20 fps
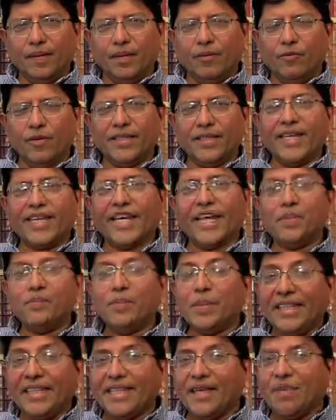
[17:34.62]
where they can
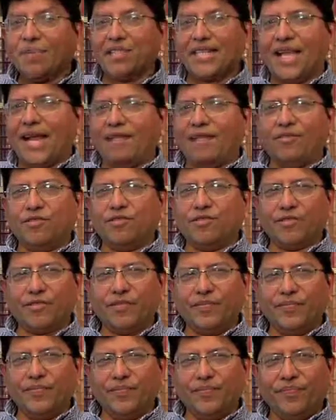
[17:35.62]
be themselves,
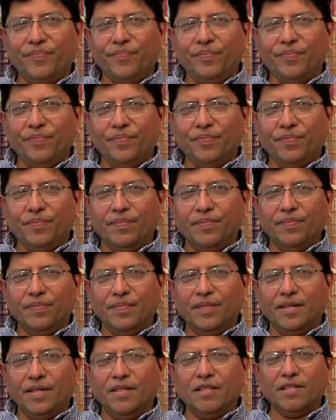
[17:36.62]

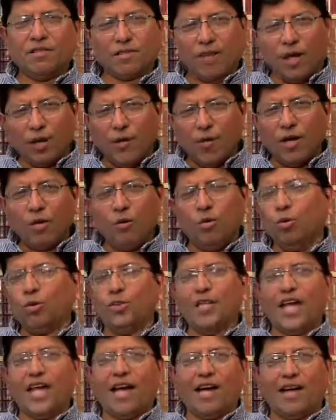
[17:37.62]
discover who
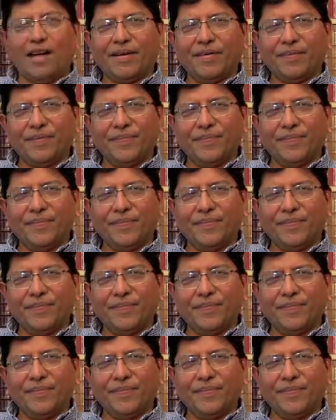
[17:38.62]
they are,